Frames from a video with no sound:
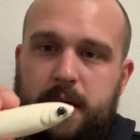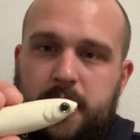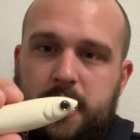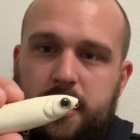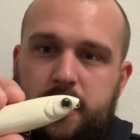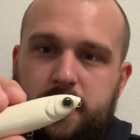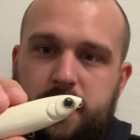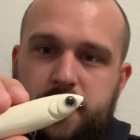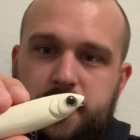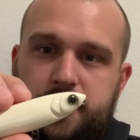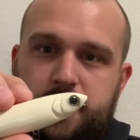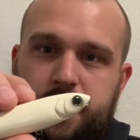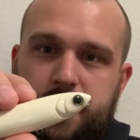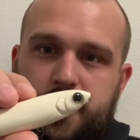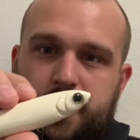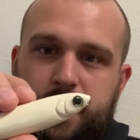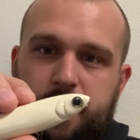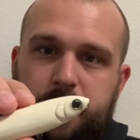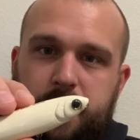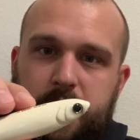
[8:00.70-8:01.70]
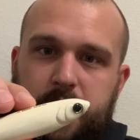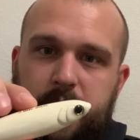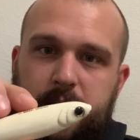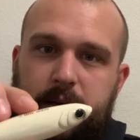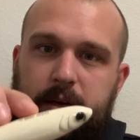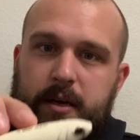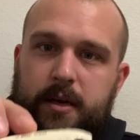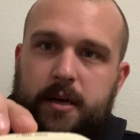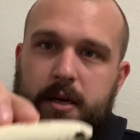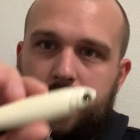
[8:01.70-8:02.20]
this year, but
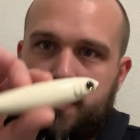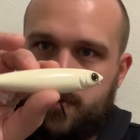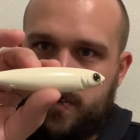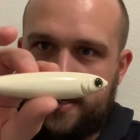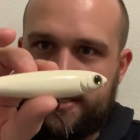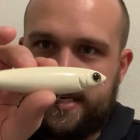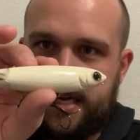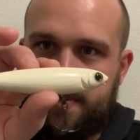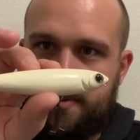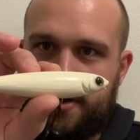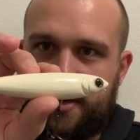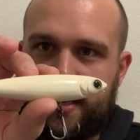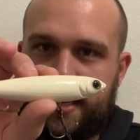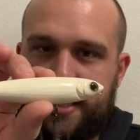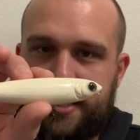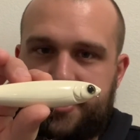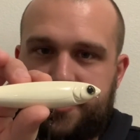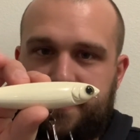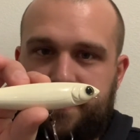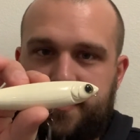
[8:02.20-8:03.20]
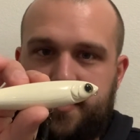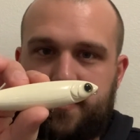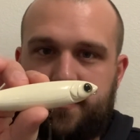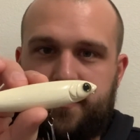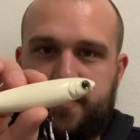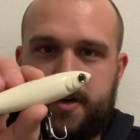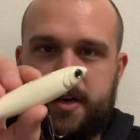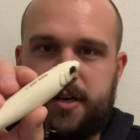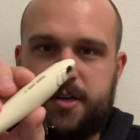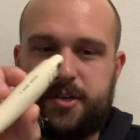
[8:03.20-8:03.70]
was able to catch a few
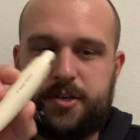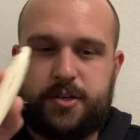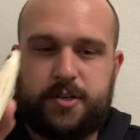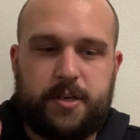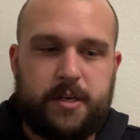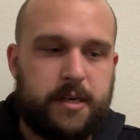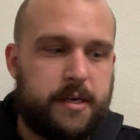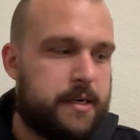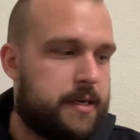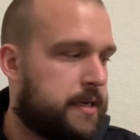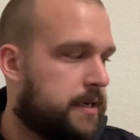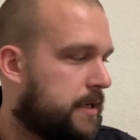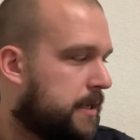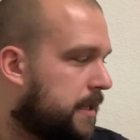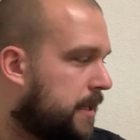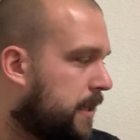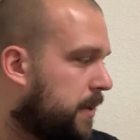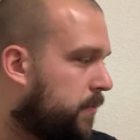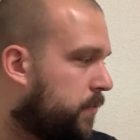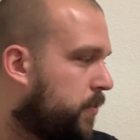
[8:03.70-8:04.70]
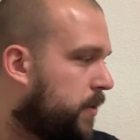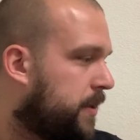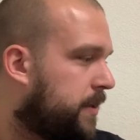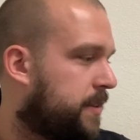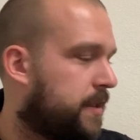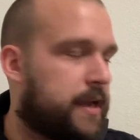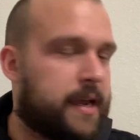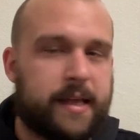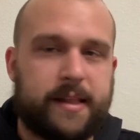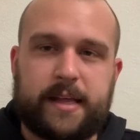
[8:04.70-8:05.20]
fish. One
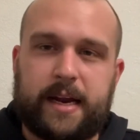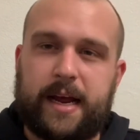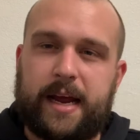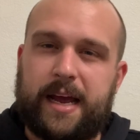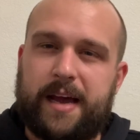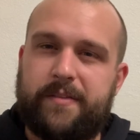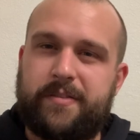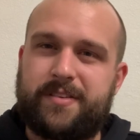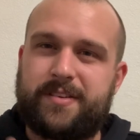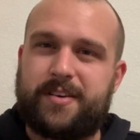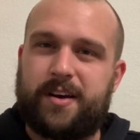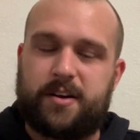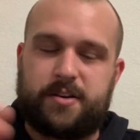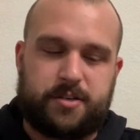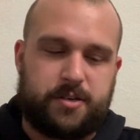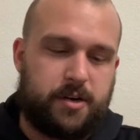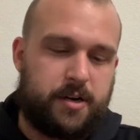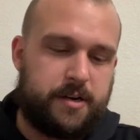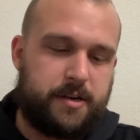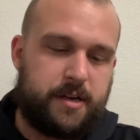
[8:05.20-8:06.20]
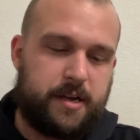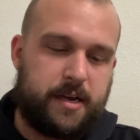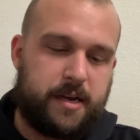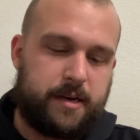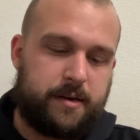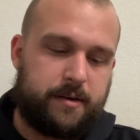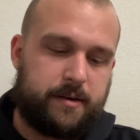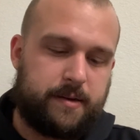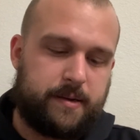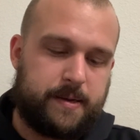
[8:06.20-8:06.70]
thing that I haven't touched on
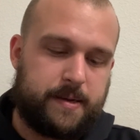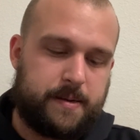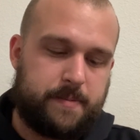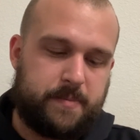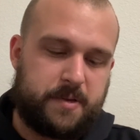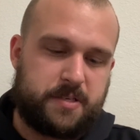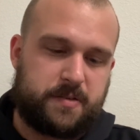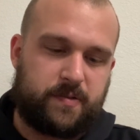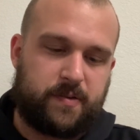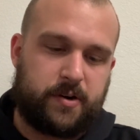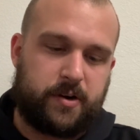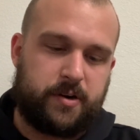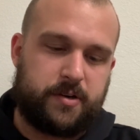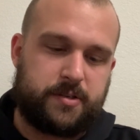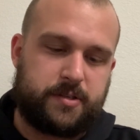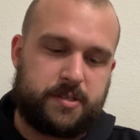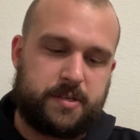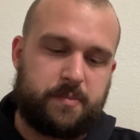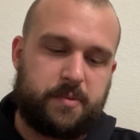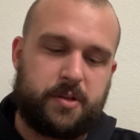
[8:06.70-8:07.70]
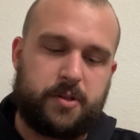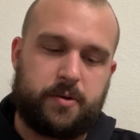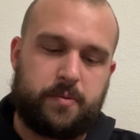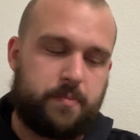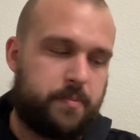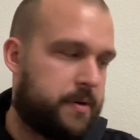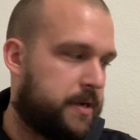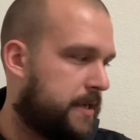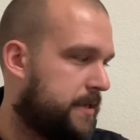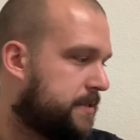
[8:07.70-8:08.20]
yet, as far as some of their
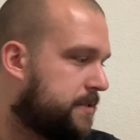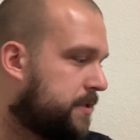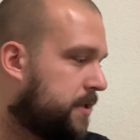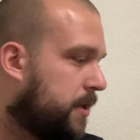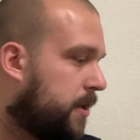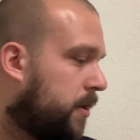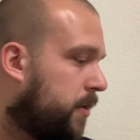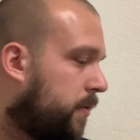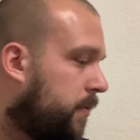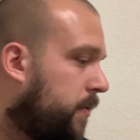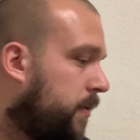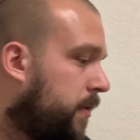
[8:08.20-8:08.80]
baits go,